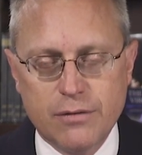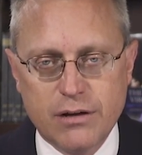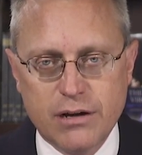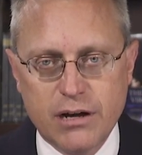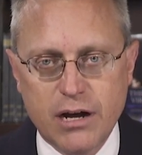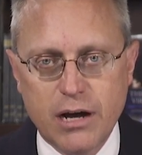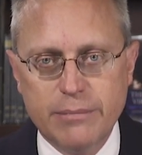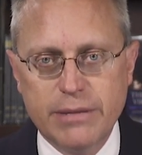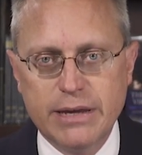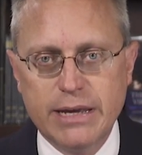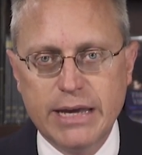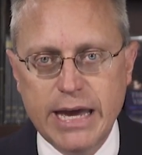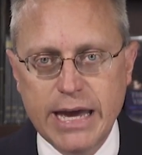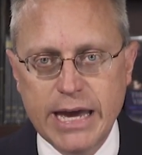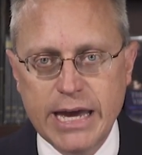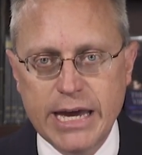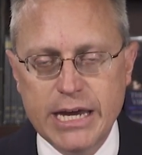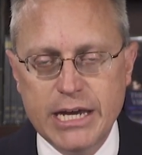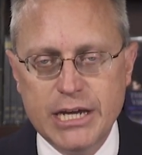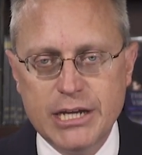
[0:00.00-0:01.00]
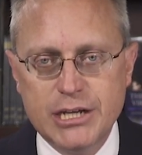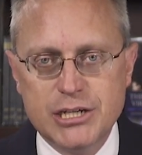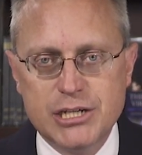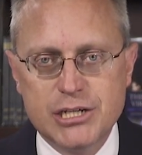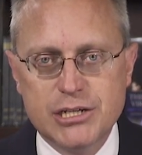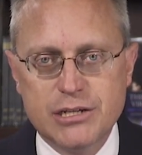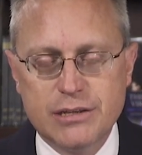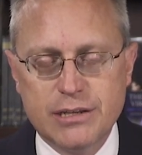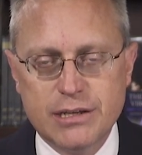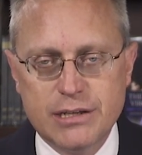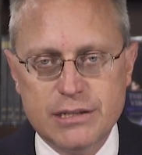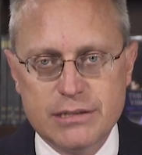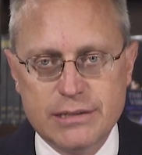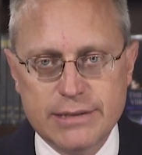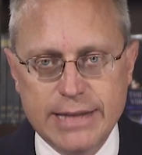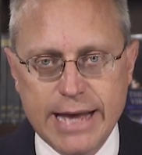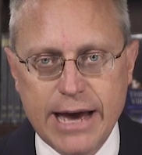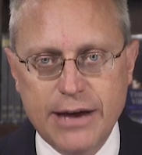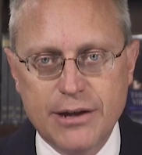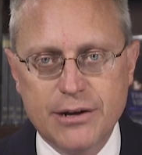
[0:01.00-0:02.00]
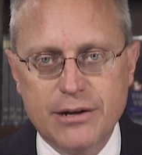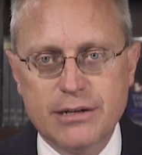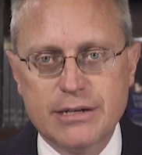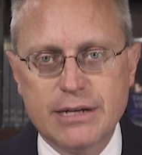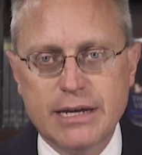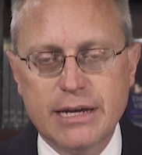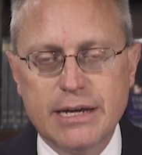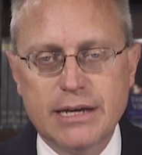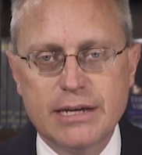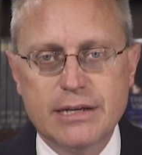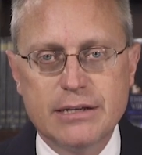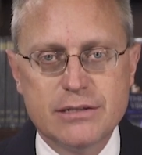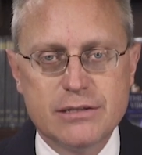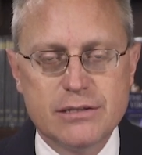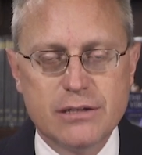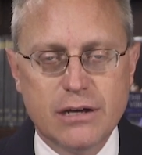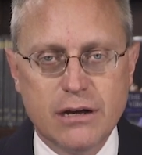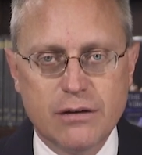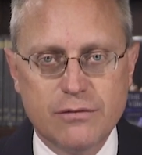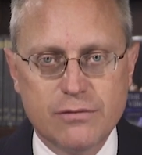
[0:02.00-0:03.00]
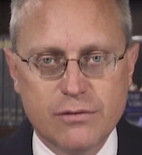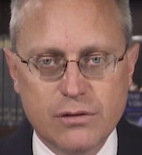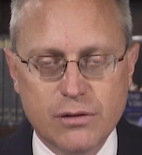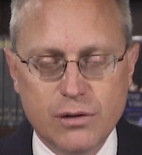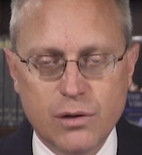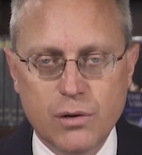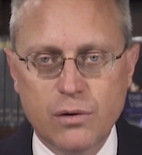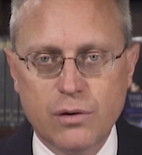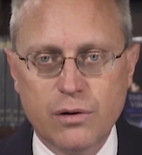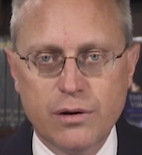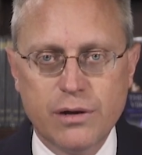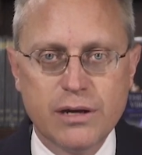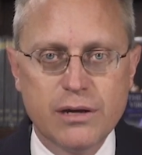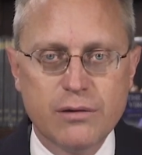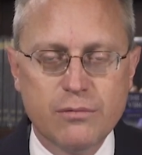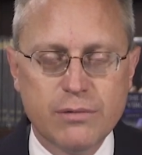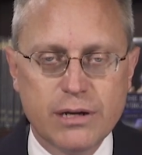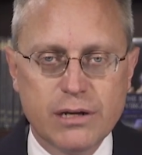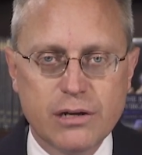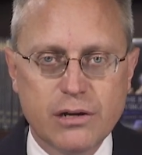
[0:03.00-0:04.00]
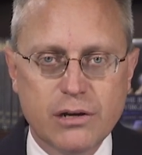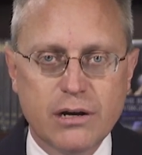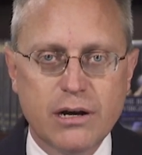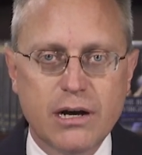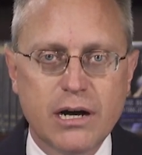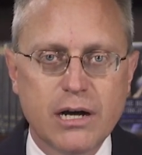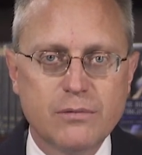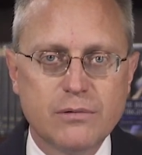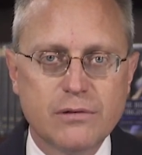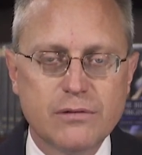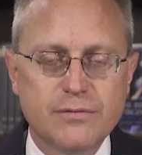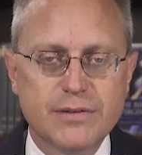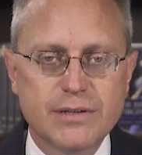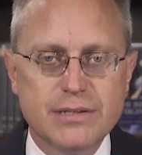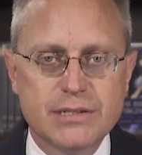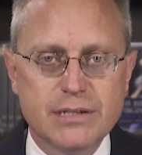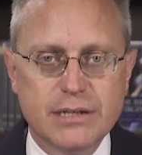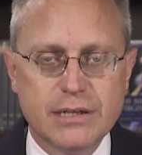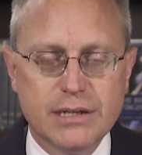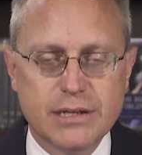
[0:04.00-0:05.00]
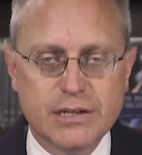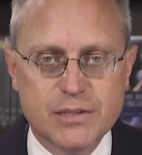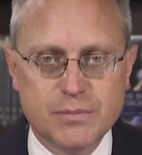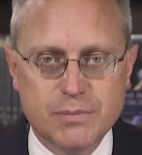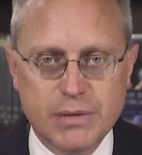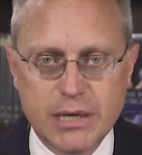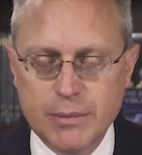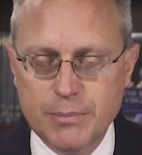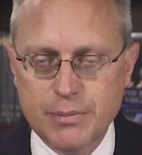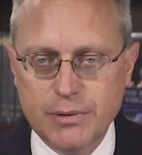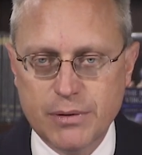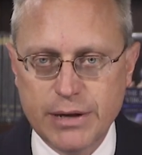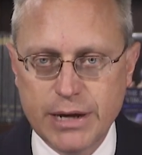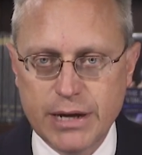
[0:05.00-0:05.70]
coming age, these latter days of glory when God will visit his people.